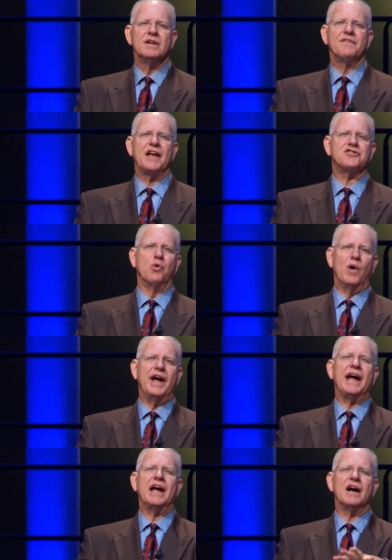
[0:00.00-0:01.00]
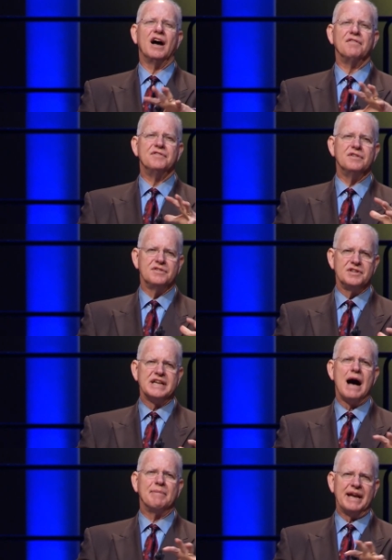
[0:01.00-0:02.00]
That's a way of
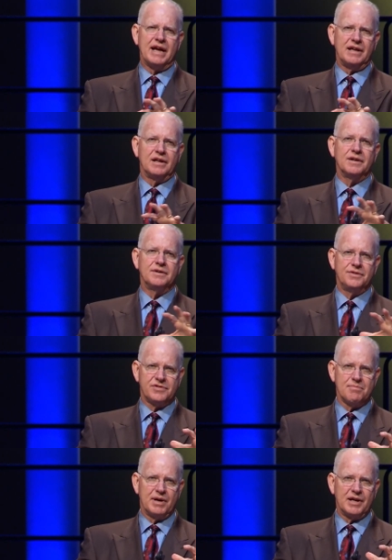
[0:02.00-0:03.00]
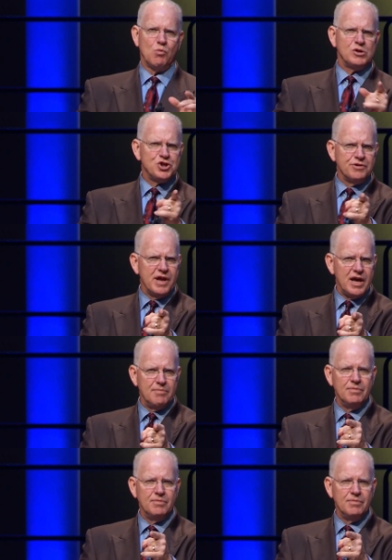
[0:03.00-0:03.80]
dominating somebody. What's your name?